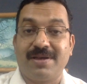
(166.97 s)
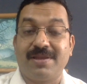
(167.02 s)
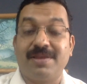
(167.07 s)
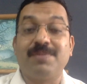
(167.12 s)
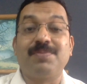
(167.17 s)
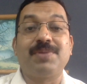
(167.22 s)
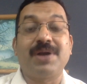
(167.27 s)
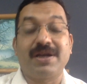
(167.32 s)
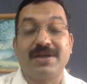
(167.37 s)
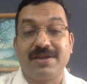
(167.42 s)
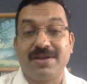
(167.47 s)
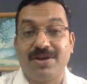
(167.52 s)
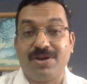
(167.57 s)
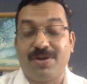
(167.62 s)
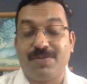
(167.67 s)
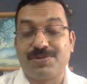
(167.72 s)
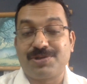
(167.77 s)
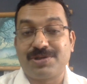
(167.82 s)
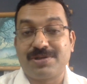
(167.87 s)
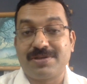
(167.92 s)
The practical
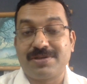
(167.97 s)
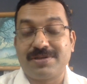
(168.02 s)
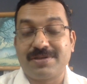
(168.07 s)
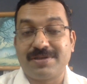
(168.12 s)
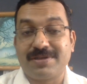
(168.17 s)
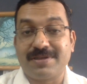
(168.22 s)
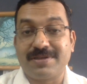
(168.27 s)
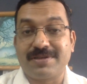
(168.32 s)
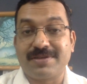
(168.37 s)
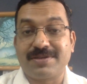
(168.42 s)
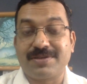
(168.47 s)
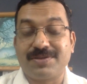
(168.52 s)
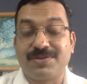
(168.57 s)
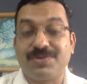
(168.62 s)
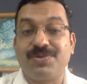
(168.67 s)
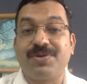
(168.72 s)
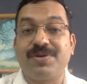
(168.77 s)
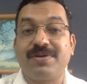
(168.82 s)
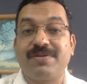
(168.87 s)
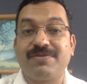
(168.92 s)
option is
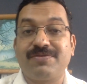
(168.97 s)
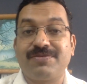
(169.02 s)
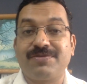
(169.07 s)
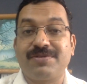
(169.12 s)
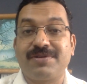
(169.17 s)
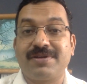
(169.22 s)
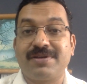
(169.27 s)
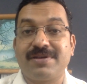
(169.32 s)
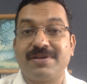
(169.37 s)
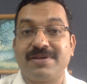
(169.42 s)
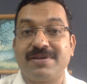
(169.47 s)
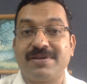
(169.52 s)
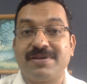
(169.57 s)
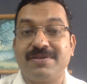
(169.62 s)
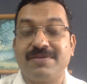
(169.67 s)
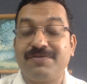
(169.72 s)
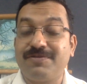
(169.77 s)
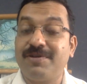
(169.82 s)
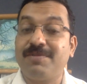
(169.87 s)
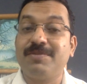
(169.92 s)
going for a
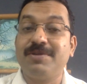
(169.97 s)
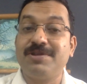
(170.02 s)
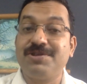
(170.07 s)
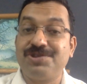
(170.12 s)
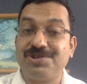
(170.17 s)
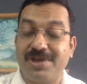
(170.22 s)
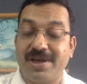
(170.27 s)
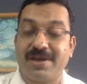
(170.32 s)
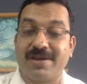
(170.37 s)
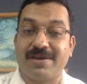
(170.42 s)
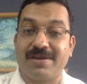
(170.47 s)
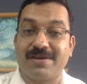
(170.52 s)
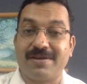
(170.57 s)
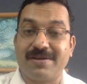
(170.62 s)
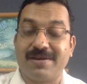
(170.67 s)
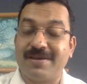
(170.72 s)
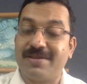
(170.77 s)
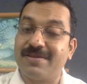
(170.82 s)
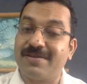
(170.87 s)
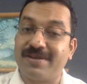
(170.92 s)
formal check-in
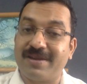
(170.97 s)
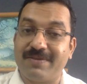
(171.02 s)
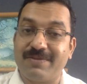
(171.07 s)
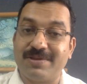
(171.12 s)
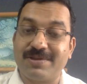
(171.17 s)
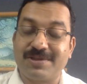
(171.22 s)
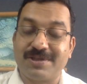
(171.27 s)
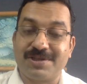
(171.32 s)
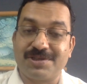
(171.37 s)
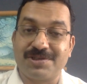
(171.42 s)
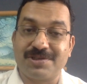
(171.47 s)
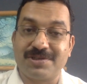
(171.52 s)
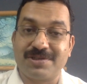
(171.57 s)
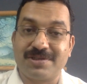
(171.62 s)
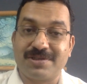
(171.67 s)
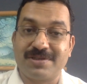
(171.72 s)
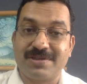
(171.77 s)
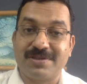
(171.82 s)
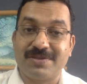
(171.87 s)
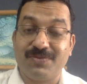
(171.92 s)
at the railway
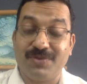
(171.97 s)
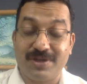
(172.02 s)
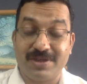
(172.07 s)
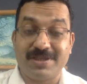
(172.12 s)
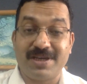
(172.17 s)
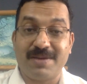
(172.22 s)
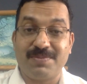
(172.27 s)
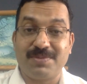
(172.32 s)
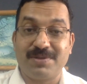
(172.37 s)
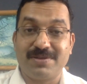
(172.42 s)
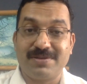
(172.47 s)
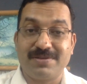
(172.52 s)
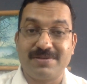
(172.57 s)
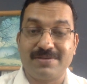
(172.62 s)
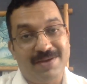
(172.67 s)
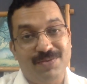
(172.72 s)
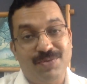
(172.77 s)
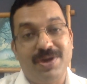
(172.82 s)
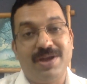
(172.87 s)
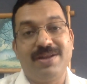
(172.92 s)
stations. Will it happen?
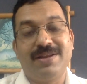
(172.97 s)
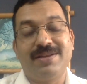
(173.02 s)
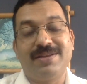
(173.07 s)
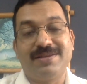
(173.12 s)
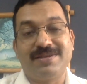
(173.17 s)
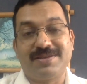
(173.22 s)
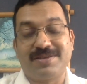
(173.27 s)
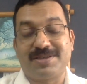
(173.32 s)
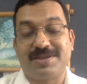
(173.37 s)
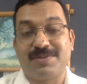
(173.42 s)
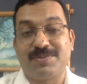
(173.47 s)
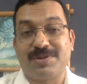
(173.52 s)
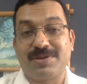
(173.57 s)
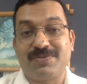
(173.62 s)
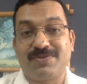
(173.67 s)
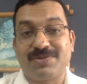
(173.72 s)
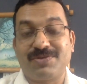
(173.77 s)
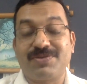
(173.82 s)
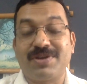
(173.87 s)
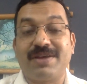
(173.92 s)
Well, this is something
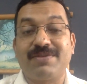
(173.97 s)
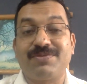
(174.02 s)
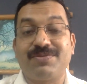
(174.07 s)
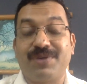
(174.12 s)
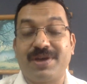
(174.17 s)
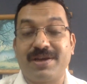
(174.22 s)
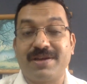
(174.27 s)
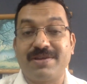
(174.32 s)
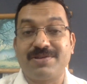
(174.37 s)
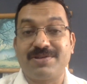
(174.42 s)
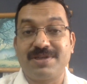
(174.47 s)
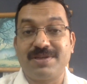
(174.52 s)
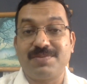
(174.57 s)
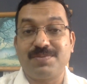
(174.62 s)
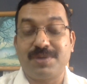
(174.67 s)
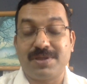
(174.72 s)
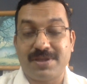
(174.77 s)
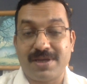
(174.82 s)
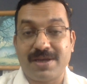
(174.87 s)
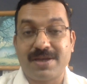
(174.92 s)
which we'll have to wait and see,
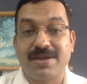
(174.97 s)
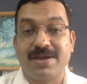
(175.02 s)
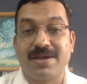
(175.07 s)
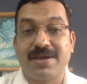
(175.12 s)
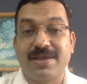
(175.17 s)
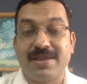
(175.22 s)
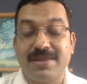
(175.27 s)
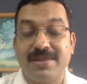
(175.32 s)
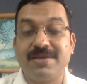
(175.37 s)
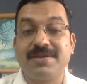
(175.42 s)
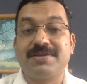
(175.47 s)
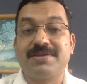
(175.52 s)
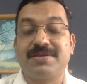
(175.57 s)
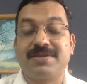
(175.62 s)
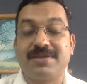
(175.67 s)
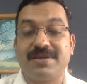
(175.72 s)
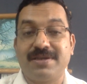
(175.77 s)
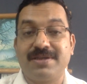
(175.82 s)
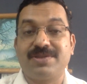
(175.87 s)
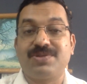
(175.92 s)
but then this
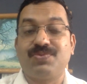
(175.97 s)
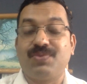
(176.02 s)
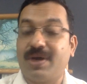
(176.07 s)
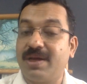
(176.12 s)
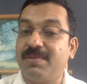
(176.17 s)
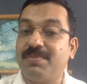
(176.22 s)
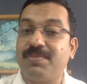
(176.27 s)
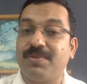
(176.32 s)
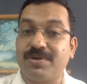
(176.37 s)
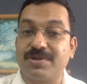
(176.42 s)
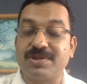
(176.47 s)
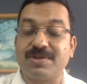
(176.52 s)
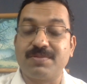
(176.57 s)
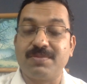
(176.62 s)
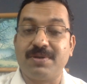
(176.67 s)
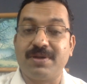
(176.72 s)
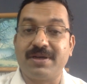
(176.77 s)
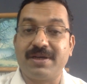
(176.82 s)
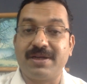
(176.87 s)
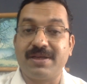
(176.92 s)
is one
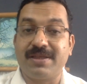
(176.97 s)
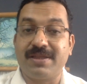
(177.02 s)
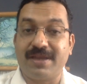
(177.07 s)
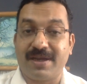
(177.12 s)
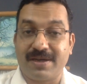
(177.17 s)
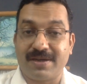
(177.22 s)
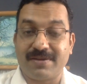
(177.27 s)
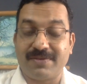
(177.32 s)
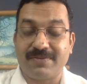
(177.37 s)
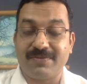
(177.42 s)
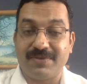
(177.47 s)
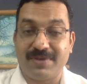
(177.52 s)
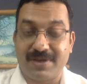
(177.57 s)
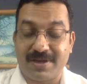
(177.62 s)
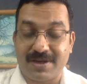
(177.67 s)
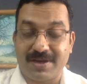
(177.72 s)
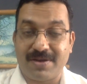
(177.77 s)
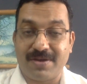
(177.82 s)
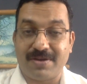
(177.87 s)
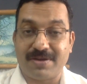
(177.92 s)
possibility that we
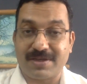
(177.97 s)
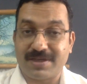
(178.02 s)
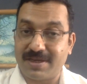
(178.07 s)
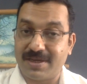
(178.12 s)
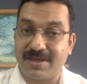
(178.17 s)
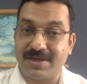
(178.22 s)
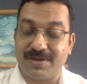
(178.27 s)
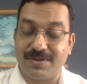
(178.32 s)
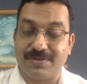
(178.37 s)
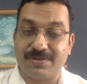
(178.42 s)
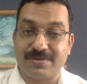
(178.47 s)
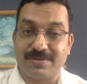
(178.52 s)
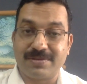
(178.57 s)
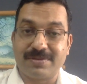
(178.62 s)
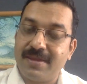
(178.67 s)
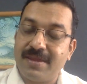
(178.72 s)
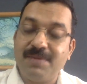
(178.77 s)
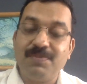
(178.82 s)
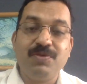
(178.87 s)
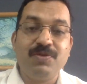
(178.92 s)
cannot ignore.
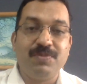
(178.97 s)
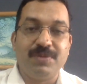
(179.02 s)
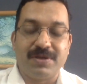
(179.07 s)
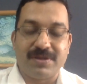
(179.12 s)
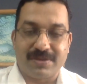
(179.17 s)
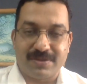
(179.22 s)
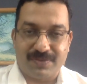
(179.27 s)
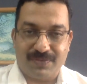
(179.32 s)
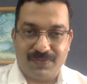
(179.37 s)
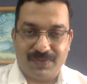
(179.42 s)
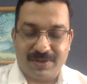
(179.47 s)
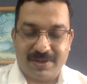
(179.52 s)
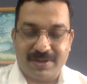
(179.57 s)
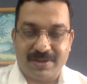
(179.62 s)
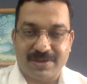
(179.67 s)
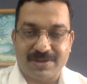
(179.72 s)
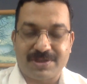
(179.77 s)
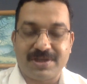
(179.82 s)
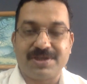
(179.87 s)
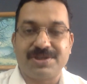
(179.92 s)
The movement within
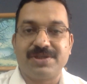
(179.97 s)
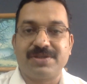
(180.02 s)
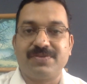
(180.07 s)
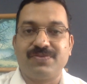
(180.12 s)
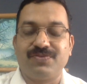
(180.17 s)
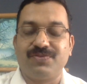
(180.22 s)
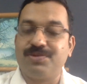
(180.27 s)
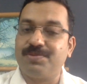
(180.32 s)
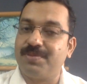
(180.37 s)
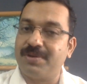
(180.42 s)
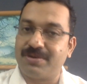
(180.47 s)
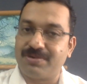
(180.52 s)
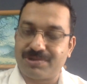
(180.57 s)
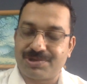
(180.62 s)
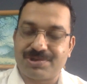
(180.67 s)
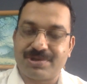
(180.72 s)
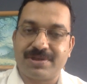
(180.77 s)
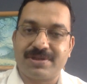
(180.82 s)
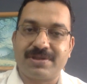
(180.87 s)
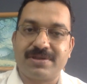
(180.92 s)
the station would be
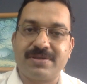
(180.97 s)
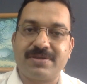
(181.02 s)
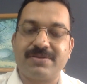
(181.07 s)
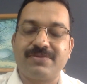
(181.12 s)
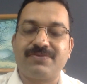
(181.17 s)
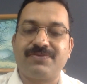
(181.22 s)
restricted.